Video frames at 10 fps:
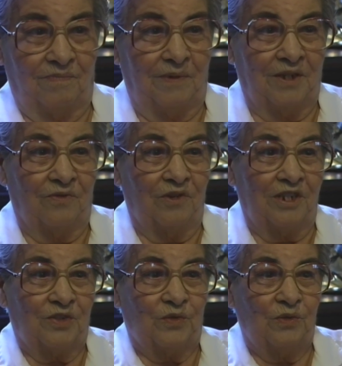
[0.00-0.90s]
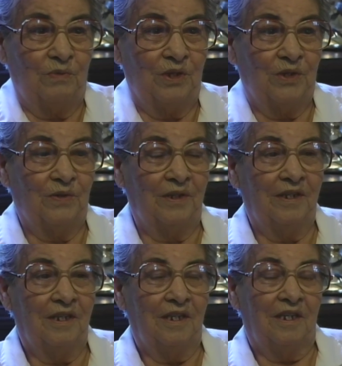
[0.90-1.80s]
big restroom, you know, and
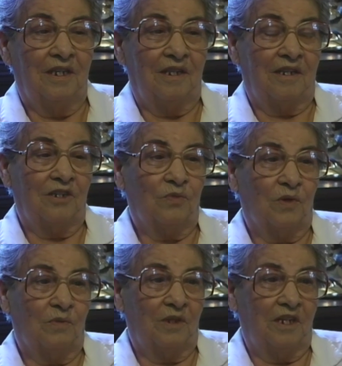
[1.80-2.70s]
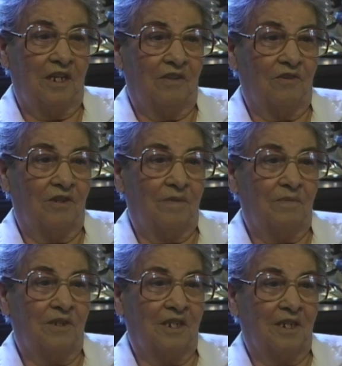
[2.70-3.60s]
that's where we'd gather
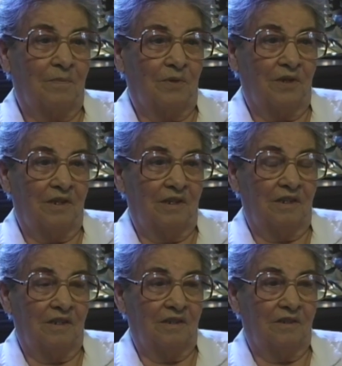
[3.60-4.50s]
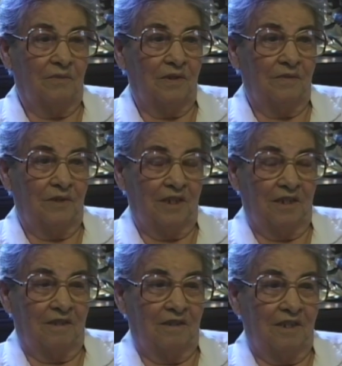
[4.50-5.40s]
up to take a break when we'd
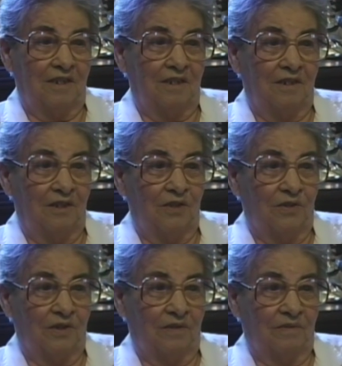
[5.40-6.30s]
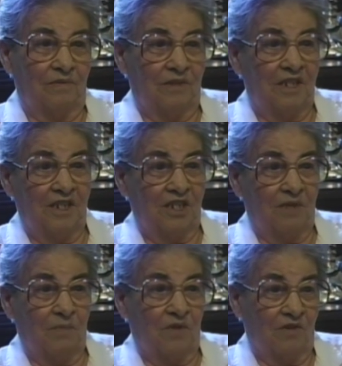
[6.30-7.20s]
get our end, you know, our ends
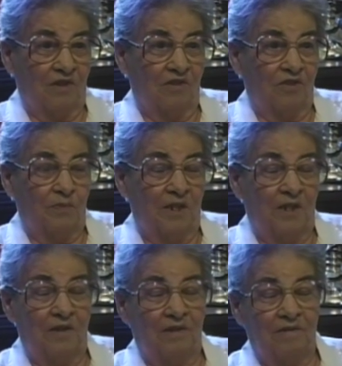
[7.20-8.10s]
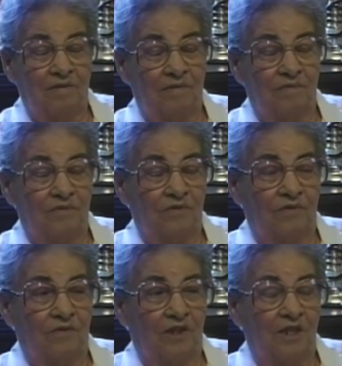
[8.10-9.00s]
up on our spinning
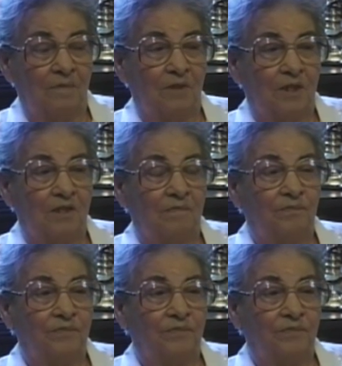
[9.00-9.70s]
frames. And